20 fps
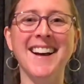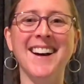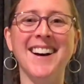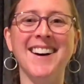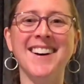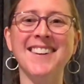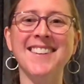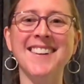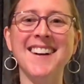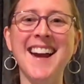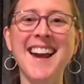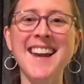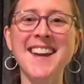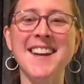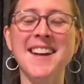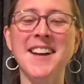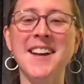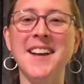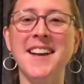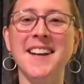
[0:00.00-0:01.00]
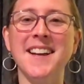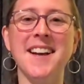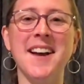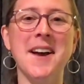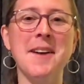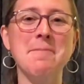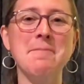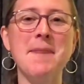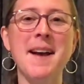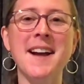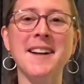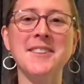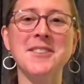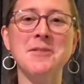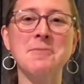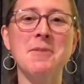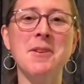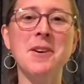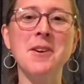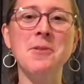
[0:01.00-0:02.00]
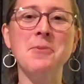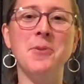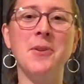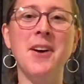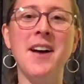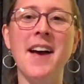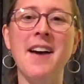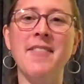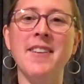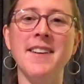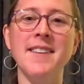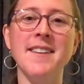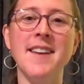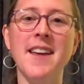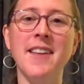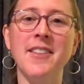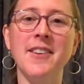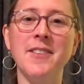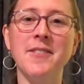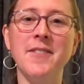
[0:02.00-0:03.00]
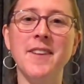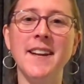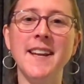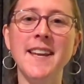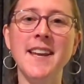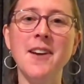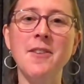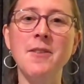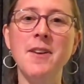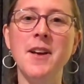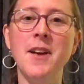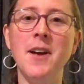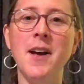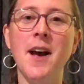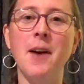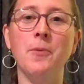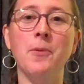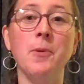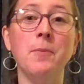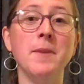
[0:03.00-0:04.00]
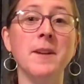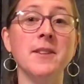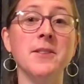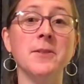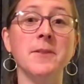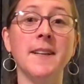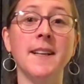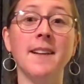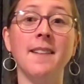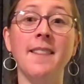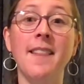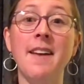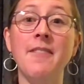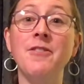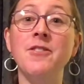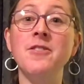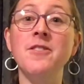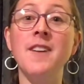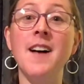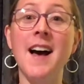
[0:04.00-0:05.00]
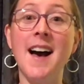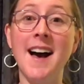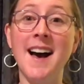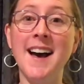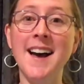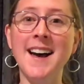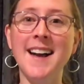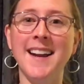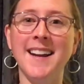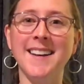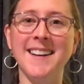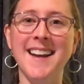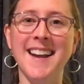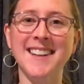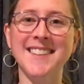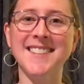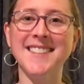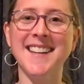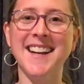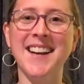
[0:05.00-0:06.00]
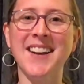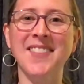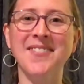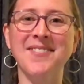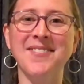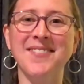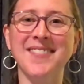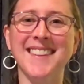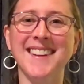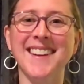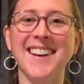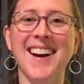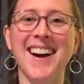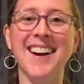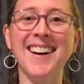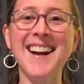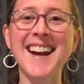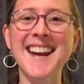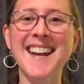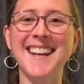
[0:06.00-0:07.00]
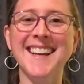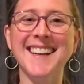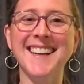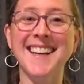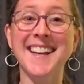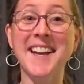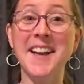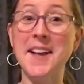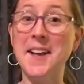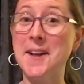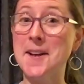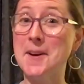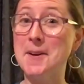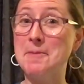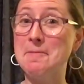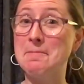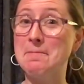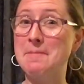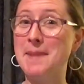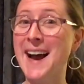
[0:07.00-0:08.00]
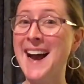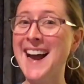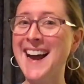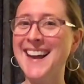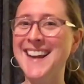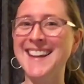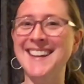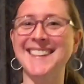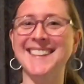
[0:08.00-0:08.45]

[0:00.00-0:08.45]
All right, come back tomorrow. We'll have another video. We'll be doing level I next time. All right, bye.